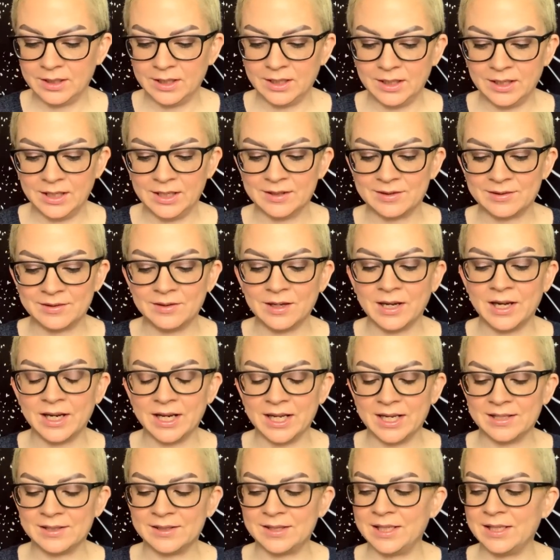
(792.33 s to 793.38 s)
It's not
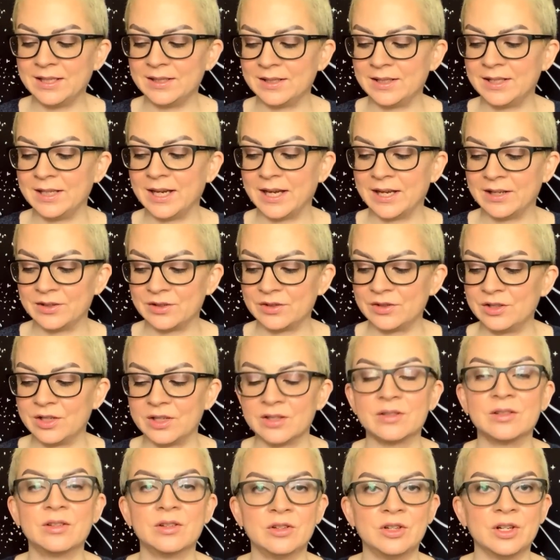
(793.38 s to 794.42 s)
as easy as
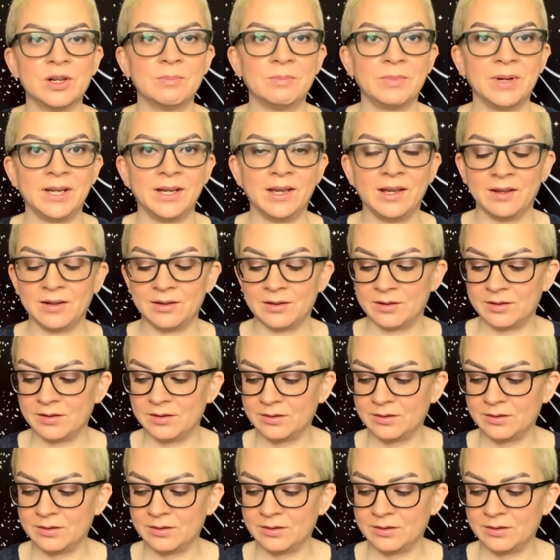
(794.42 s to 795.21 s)
just jumping in.